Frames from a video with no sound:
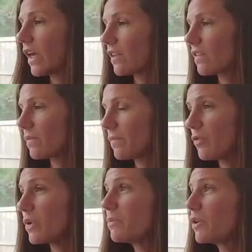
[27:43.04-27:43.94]
Yes, maybe,
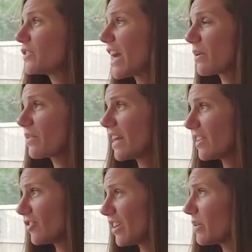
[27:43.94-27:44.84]
if we moved house
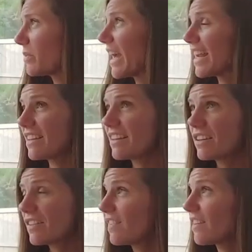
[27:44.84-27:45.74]
next year and we had a
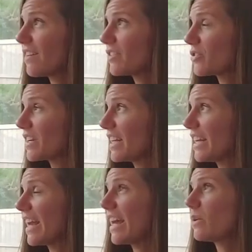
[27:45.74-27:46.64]
conservatory in
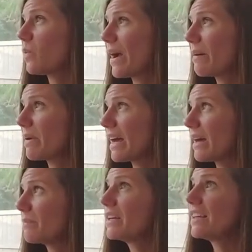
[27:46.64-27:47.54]
it again, wham
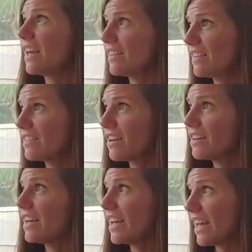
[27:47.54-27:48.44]
bam, getting this
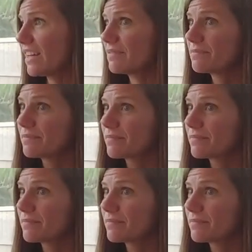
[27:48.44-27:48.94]
done again.